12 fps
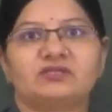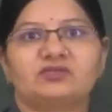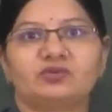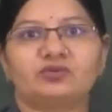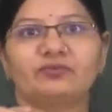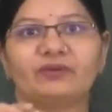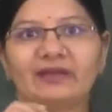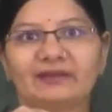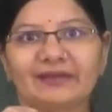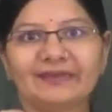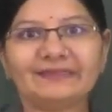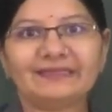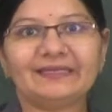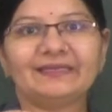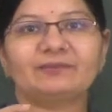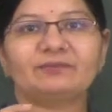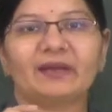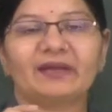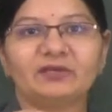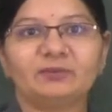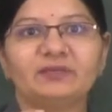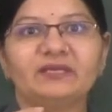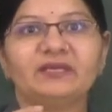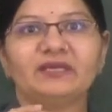So while writing, it
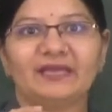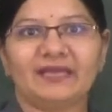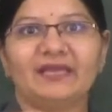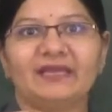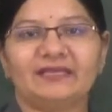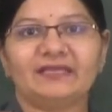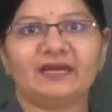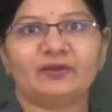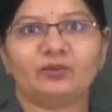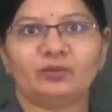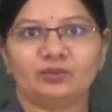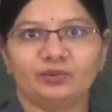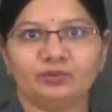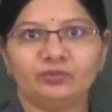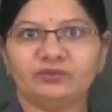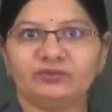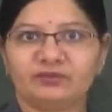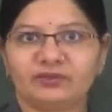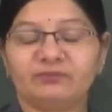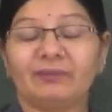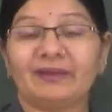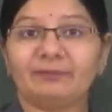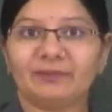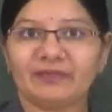might be A, E, I, O, U, the word
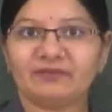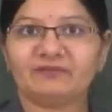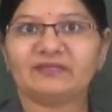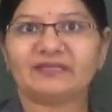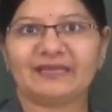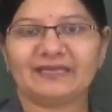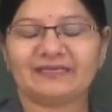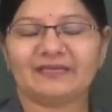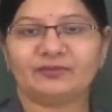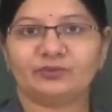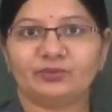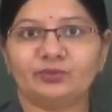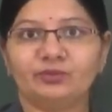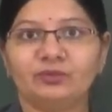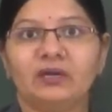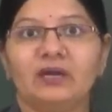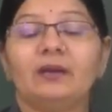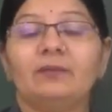might begin with A, E, I, O, U,